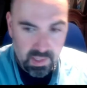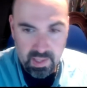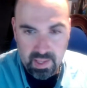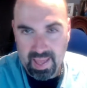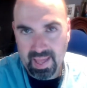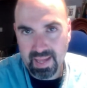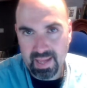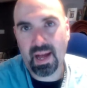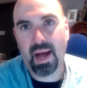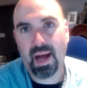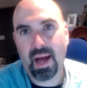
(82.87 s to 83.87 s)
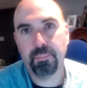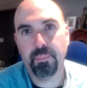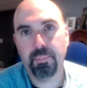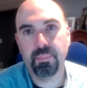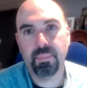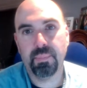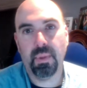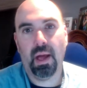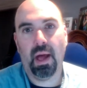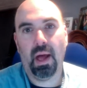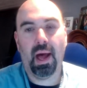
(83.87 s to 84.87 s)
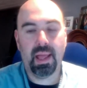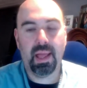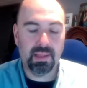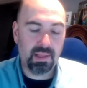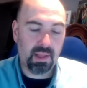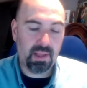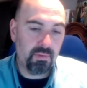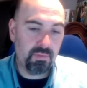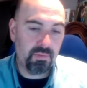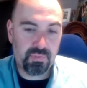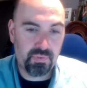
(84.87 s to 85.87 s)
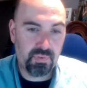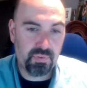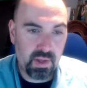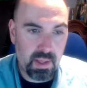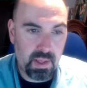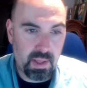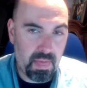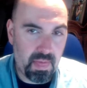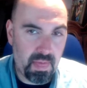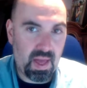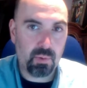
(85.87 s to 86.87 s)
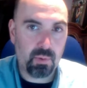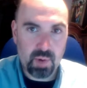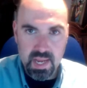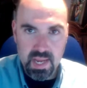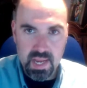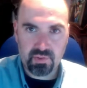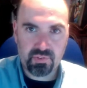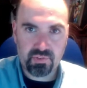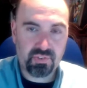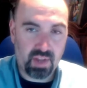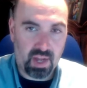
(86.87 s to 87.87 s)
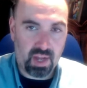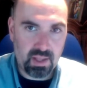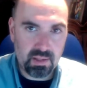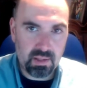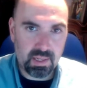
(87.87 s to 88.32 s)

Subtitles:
And I love that writing style.